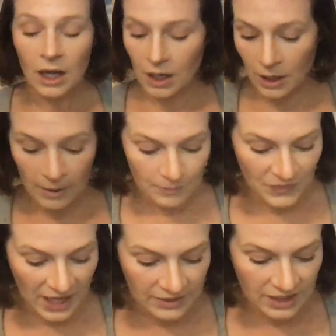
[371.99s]
Um,
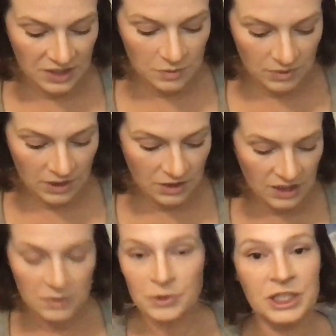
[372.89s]
and these this,
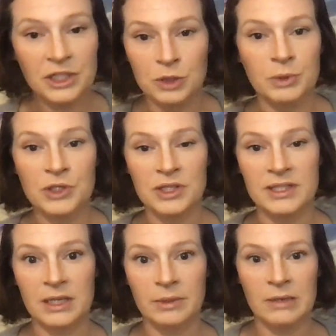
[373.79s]
this particular person that's
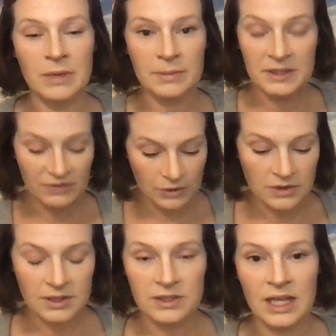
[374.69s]
coming in maybe
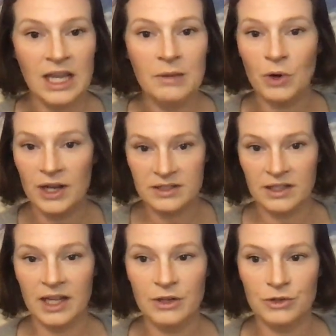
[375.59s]
feels the same or has
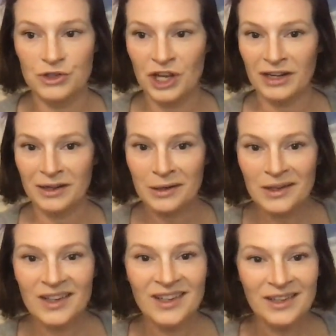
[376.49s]
an energetic
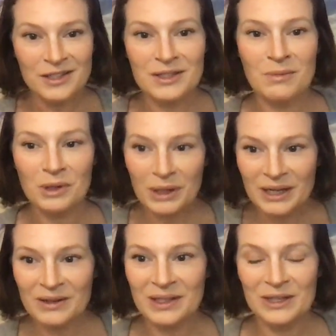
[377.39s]

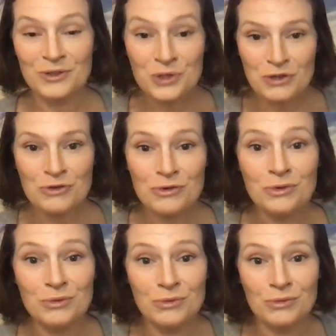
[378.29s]
similarity to